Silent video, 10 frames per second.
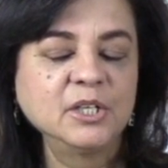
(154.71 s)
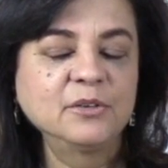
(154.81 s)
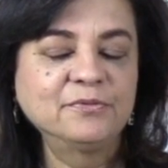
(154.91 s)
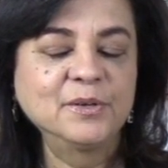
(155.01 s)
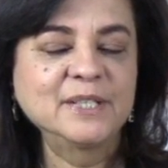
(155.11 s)

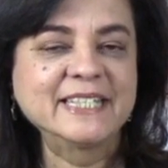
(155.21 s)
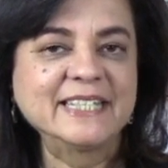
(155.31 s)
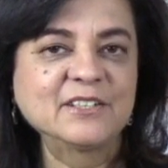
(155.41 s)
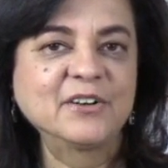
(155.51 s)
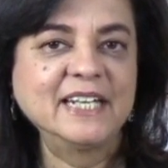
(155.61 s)
your
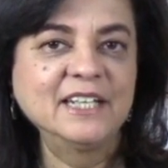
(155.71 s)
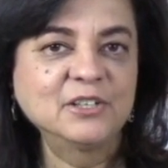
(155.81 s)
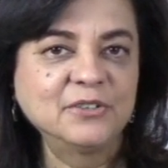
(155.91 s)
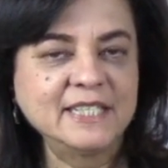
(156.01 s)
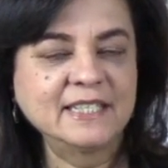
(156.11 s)
focus is on
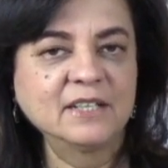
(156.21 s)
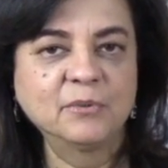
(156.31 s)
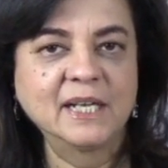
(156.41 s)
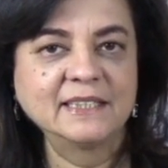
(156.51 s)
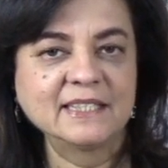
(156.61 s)

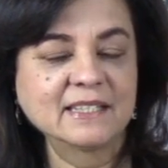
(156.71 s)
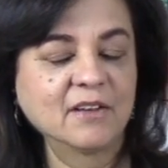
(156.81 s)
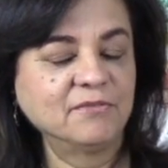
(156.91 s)
increasing wellness.